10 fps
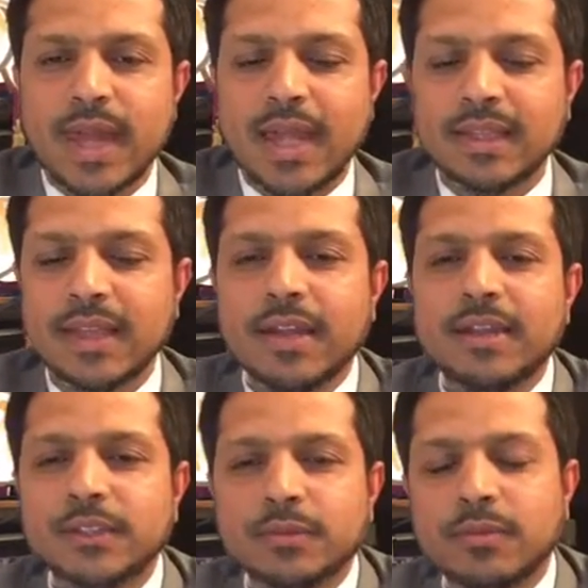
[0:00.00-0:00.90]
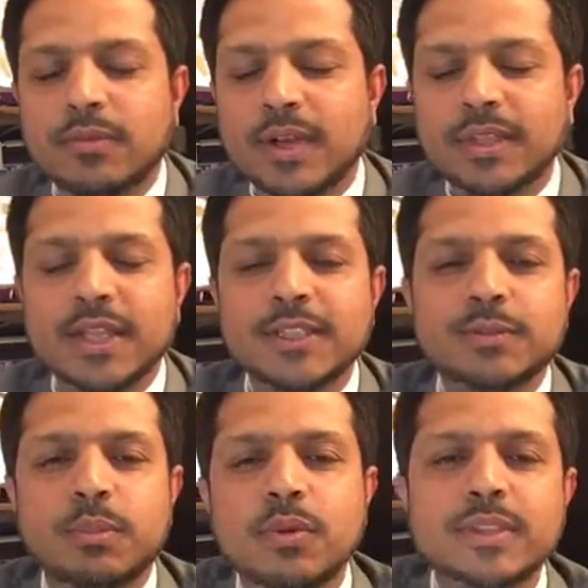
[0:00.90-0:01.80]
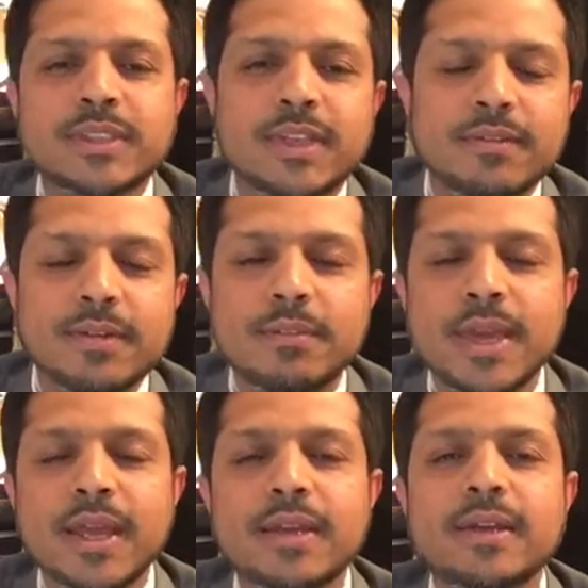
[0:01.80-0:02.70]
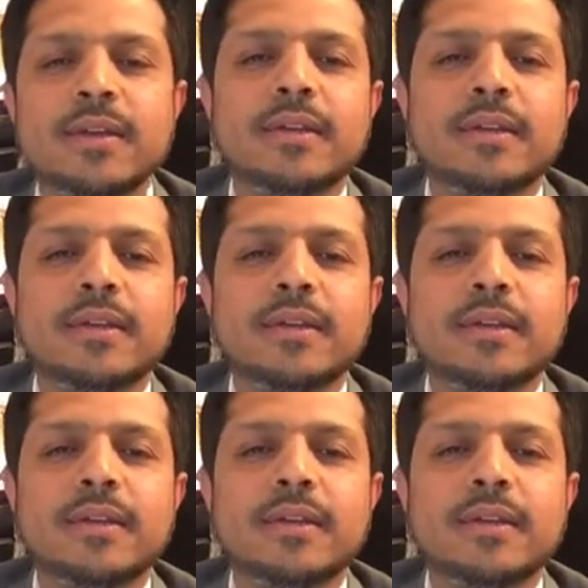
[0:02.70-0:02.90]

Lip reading: and there is what the response they will make,